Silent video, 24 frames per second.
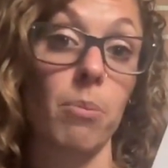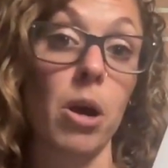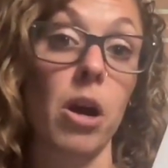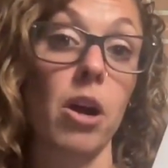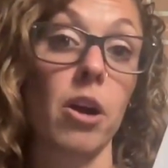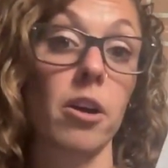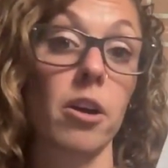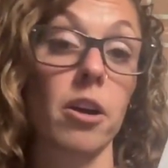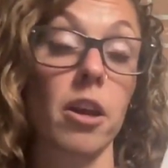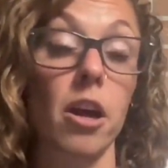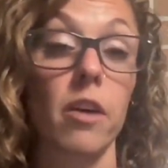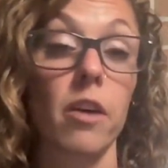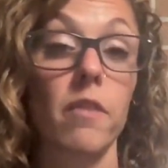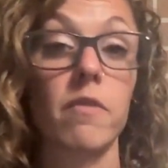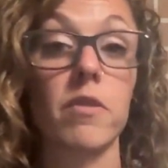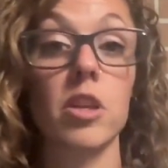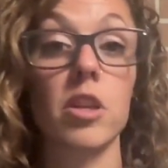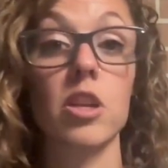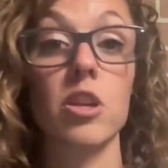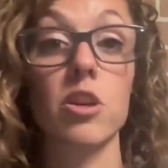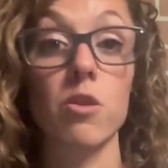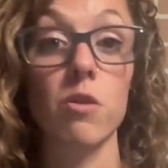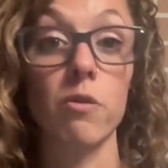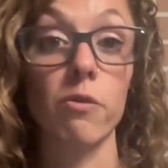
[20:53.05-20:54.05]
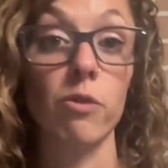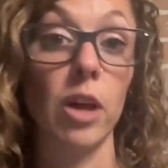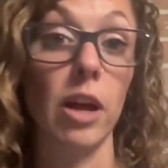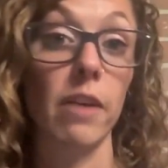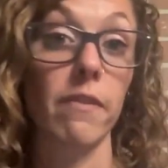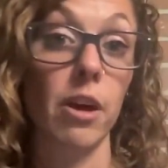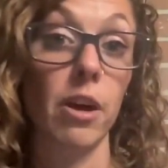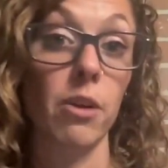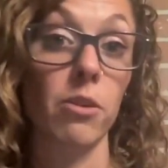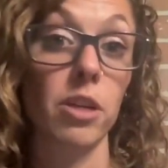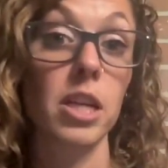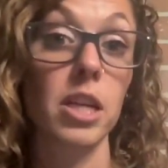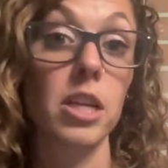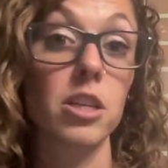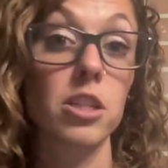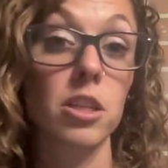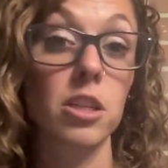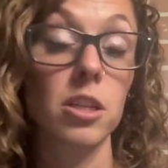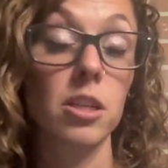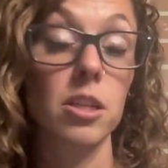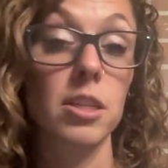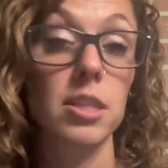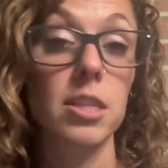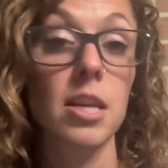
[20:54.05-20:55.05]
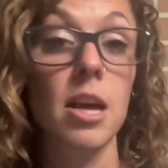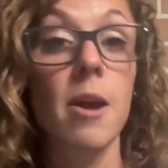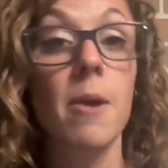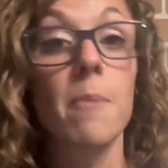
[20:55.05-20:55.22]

part of the UFly Foundations.